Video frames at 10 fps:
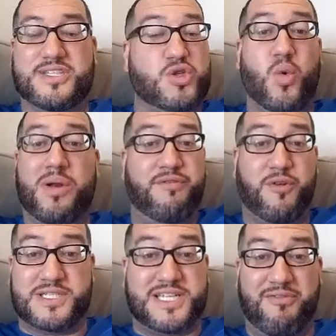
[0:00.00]
it's
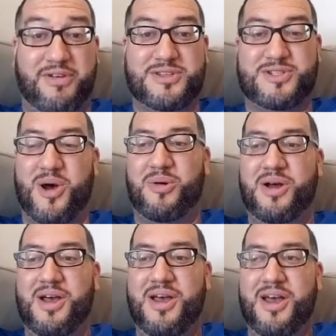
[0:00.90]
24/7. So
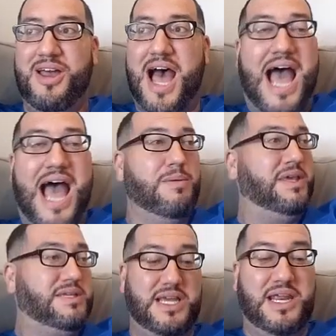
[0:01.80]
I could
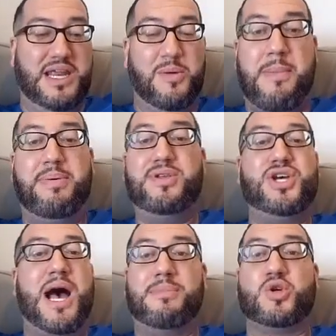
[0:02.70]
be sitting here in my
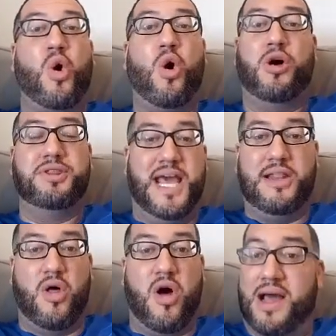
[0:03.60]
pajamas all day
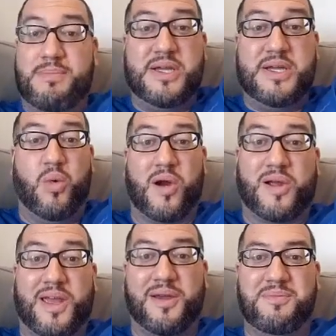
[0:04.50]
long. I'm still
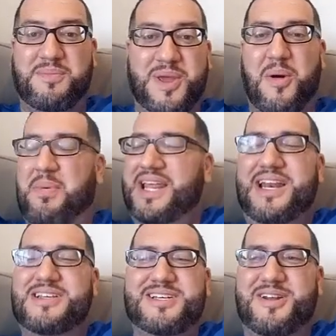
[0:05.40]
working, but he
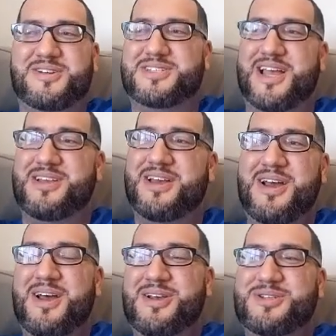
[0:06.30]
doesn't understand.
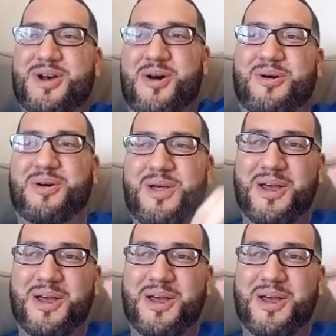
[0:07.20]
So